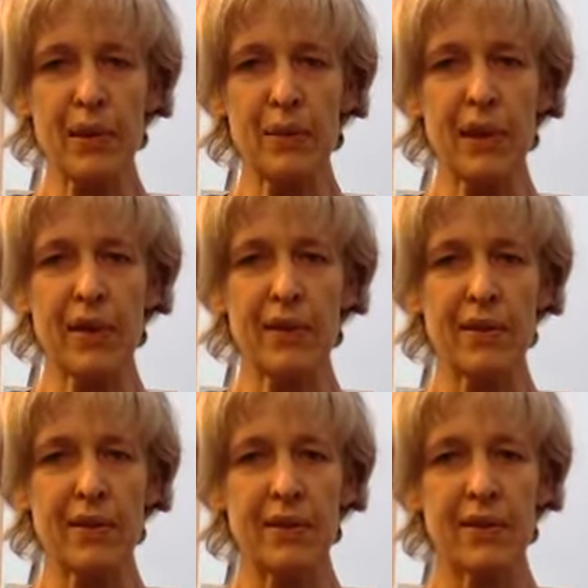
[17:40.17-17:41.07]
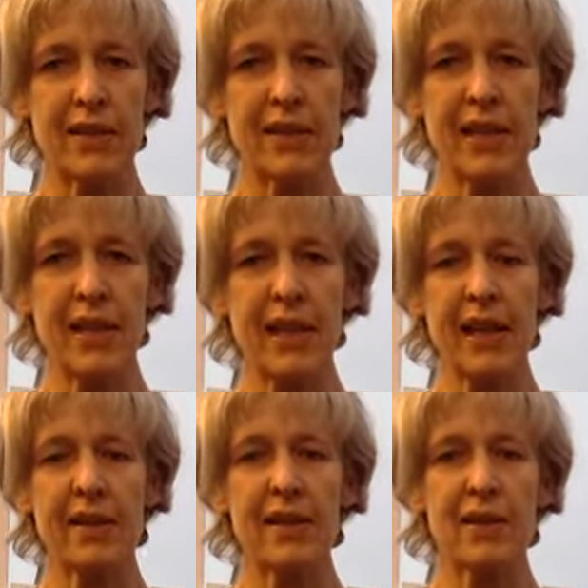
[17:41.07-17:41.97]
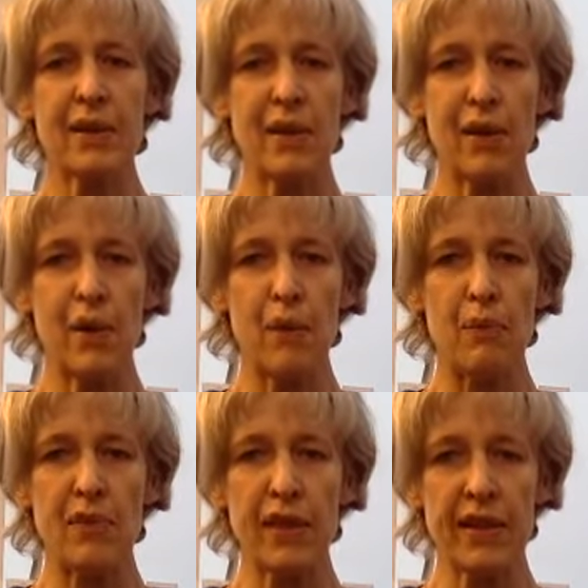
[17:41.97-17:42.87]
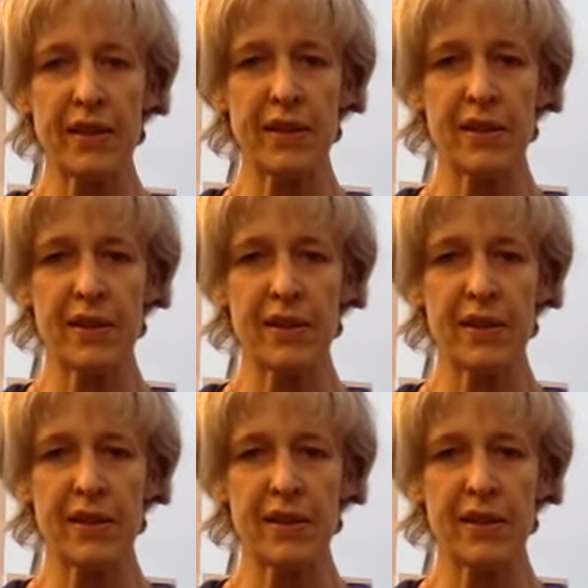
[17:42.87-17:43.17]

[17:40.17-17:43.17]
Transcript: We can't see it, it's not obvious,